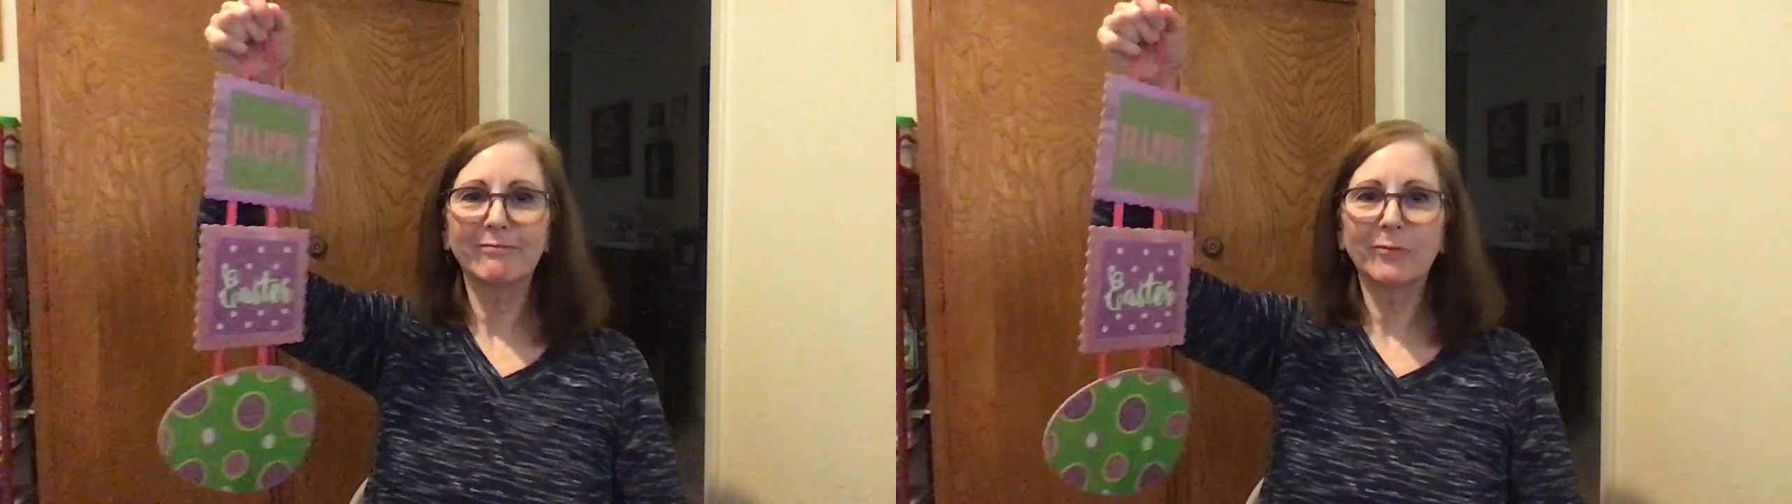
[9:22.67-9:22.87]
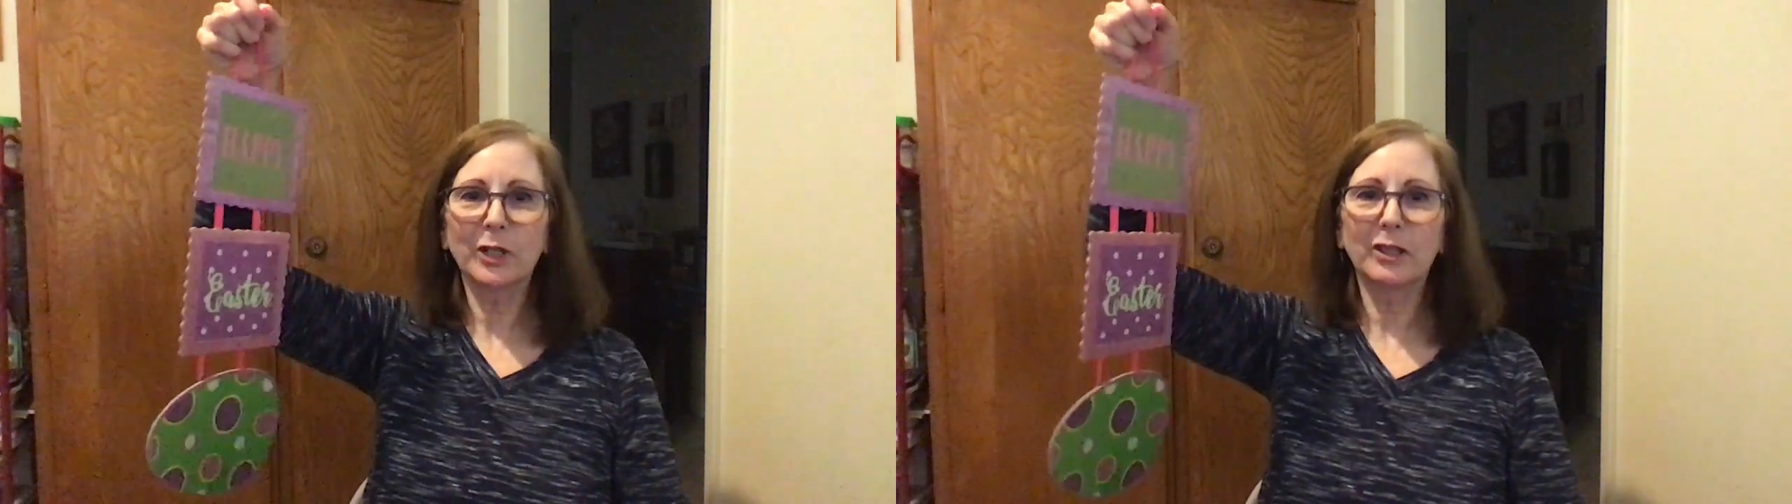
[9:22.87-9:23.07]

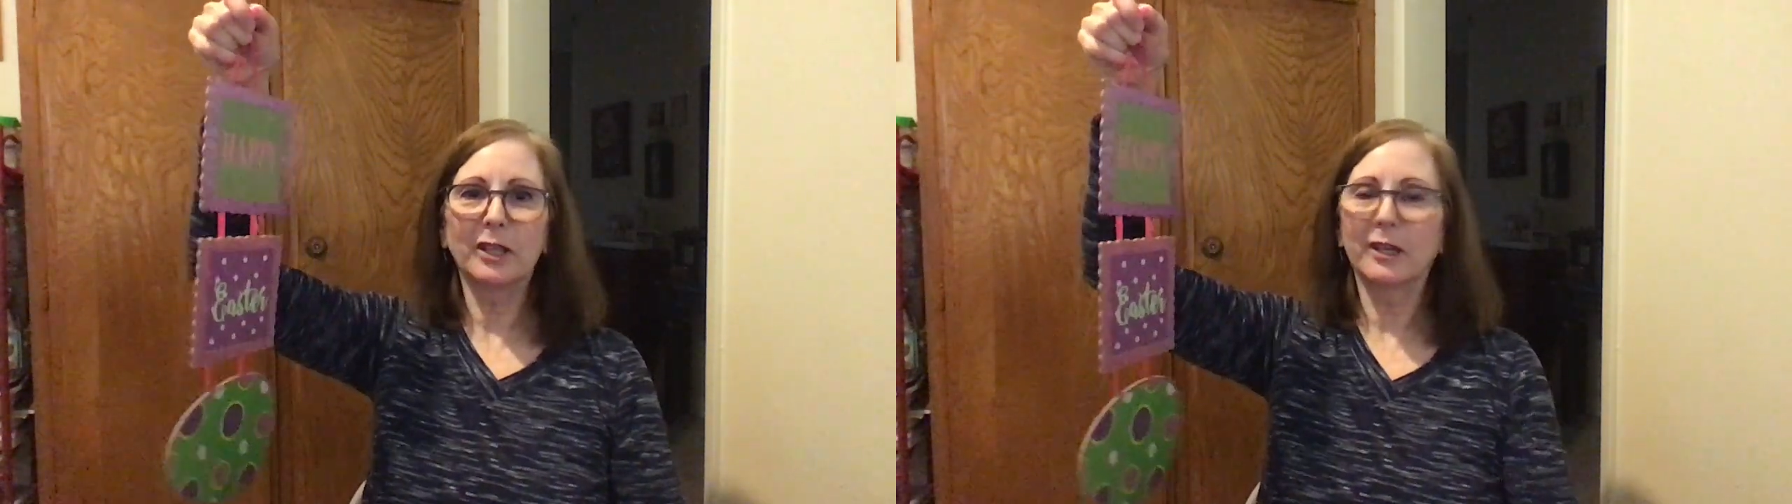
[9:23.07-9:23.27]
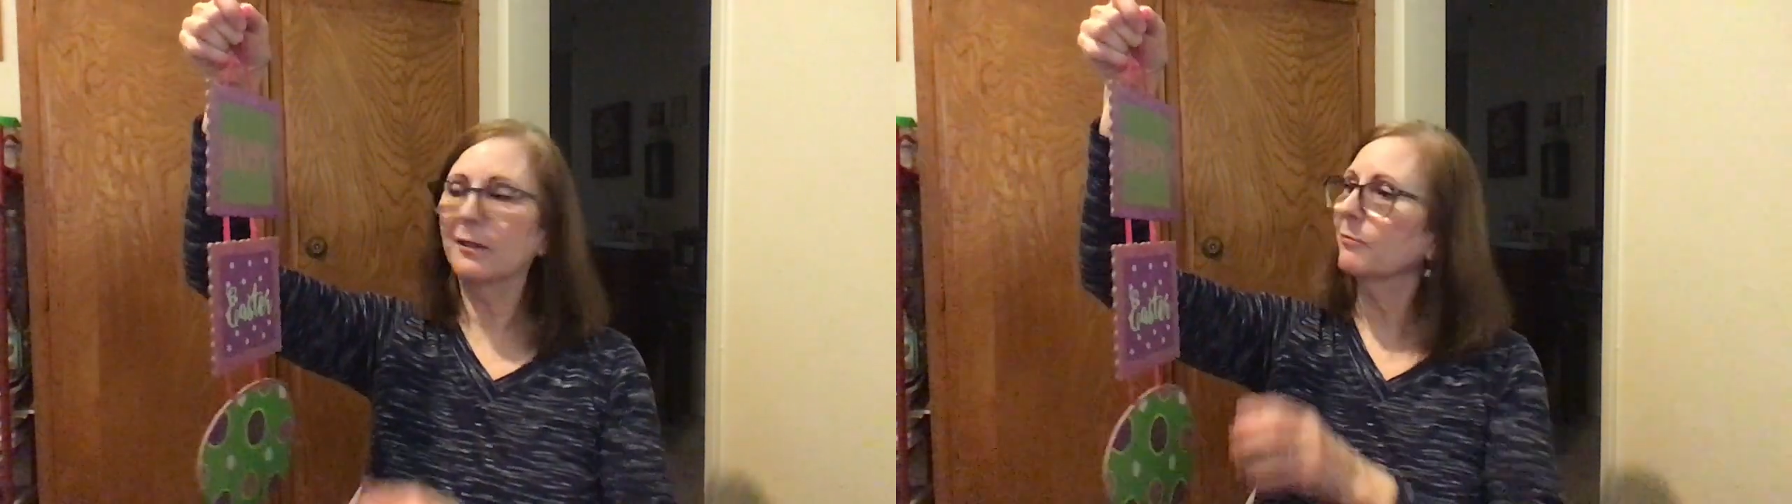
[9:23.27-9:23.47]
Look at
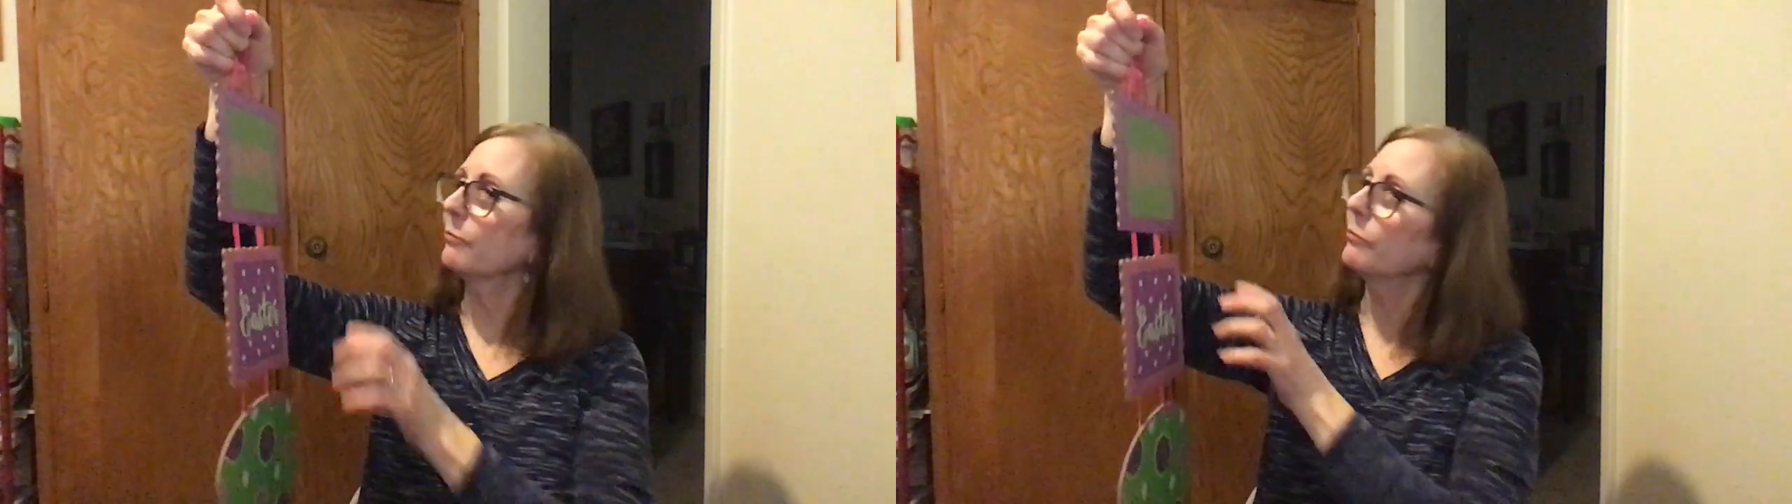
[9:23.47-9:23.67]
that.